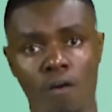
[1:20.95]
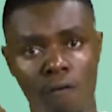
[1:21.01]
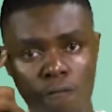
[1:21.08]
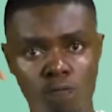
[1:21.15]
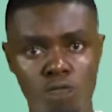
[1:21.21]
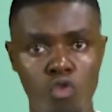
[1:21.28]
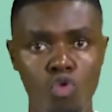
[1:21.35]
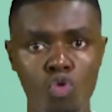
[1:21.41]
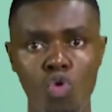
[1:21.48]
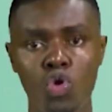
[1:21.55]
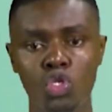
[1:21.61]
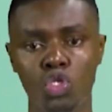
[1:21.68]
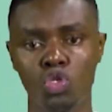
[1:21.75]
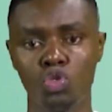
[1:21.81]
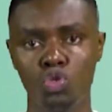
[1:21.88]
For
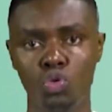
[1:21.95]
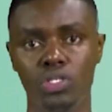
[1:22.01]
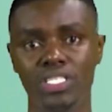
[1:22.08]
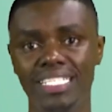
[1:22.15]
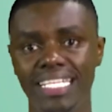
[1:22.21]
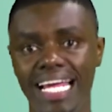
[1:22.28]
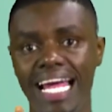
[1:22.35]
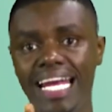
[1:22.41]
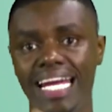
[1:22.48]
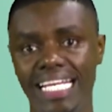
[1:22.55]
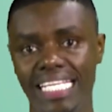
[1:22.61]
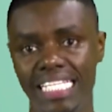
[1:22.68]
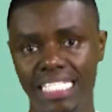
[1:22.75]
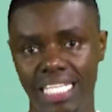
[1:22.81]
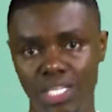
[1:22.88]
course unit
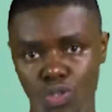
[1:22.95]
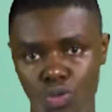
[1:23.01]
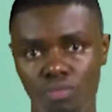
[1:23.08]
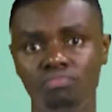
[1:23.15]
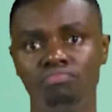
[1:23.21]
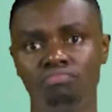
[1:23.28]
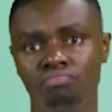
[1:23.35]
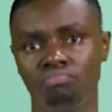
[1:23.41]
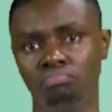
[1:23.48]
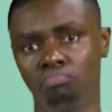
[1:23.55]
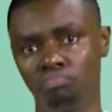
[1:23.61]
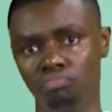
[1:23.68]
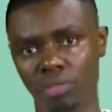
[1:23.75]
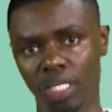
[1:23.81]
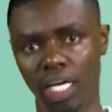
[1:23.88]
registration,
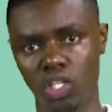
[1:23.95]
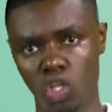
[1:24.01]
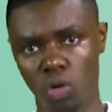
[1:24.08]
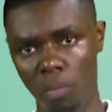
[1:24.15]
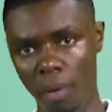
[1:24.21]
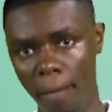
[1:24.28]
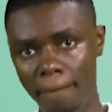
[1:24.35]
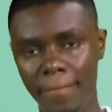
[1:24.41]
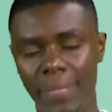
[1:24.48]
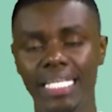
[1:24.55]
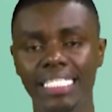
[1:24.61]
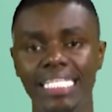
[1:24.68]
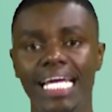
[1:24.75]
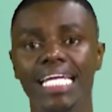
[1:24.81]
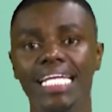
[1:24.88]
a client is
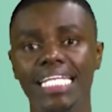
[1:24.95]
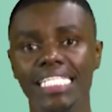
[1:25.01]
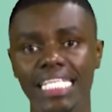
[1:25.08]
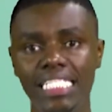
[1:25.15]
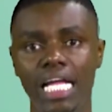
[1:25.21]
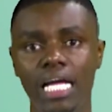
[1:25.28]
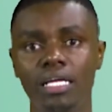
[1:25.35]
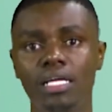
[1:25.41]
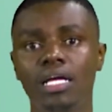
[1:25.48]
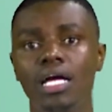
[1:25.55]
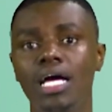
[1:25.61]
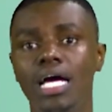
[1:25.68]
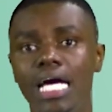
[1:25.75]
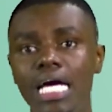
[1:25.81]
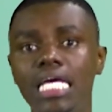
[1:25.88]
required to register
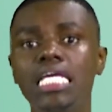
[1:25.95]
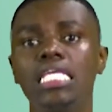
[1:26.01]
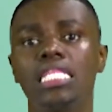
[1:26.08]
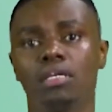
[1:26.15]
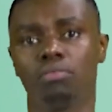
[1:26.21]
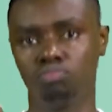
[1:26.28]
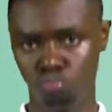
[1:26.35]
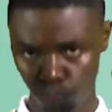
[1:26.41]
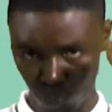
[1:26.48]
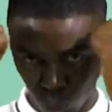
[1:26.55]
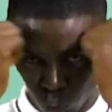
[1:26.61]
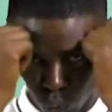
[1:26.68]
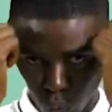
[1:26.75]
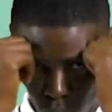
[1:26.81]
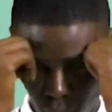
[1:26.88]
in the appropriate
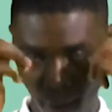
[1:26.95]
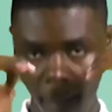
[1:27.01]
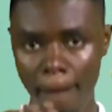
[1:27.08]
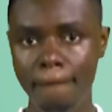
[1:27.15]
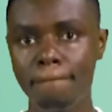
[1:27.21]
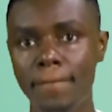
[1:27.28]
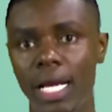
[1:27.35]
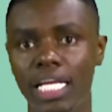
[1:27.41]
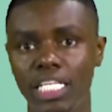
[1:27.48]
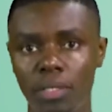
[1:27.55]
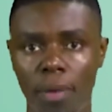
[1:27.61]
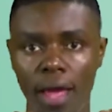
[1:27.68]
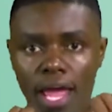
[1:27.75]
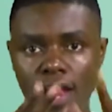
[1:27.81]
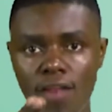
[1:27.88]
student
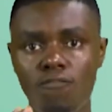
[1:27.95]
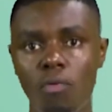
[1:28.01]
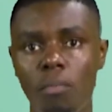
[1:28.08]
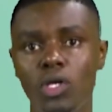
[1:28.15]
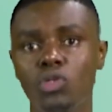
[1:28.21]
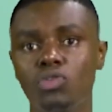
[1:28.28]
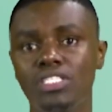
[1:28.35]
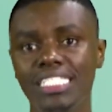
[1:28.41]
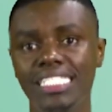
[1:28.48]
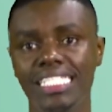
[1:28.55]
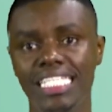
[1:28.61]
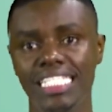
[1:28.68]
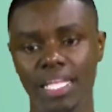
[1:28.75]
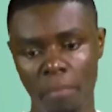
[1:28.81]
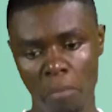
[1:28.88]
management information
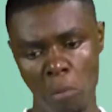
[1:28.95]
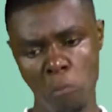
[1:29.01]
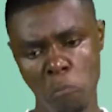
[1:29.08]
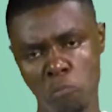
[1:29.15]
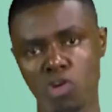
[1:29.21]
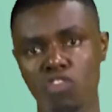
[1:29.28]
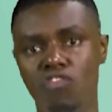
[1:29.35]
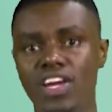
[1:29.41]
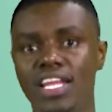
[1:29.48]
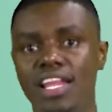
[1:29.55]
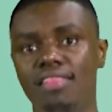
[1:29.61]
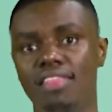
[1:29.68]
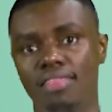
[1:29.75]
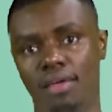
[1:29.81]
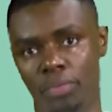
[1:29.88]
system provided.
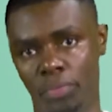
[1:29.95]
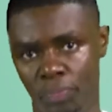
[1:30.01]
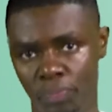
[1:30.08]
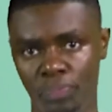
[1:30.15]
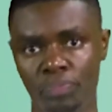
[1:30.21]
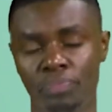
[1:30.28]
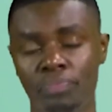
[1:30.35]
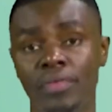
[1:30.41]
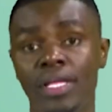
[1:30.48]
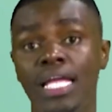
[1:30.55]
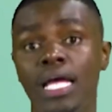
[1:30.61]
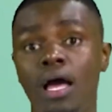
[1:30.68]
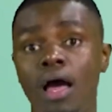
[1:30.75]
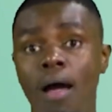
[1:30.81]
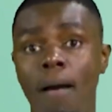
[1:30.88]

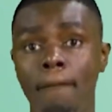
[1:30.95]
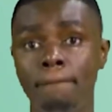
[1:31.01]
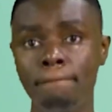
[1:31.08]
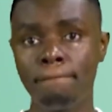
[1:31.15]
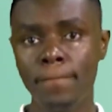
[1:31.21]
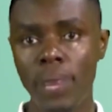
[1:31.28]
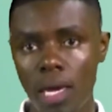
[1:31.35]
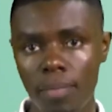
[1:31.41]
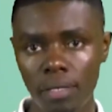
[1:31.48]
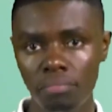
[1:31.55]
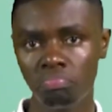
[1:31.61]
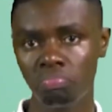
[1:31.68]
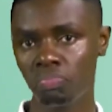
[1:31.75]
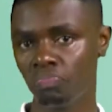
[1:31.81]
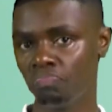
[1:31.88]
The charges for
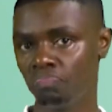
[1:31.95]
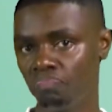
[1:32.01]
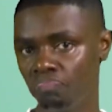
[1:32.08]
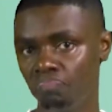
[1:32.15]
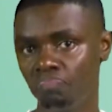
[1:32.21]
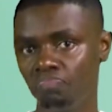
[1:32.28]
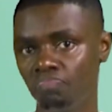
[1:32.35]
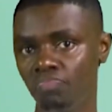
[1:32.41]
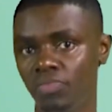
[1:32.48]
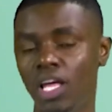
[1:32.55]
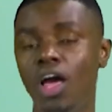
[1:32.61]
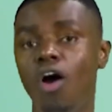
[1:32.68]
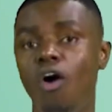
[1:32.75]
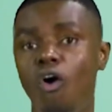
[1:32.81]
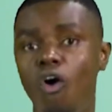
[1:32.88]
this service are a
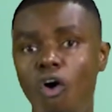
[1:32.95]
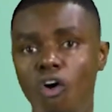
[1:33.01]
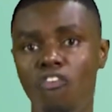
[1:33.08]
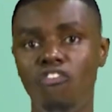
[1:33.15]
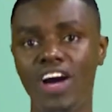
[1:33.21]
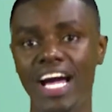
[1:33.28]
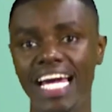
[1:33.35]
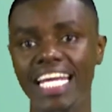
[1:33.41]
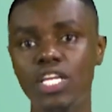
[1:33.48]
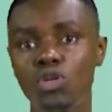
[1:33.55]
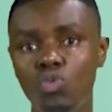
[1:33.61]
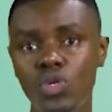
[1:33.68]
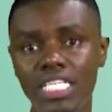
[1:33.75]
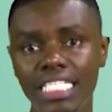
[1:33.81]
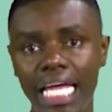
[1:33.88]
payment of
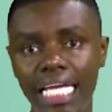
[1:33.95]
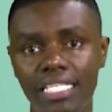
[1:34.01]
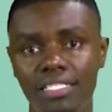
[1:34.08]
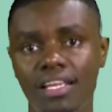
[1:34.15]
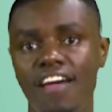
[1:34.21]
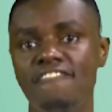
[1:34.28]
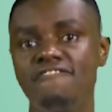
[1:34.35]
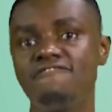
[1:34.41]
requisite fees.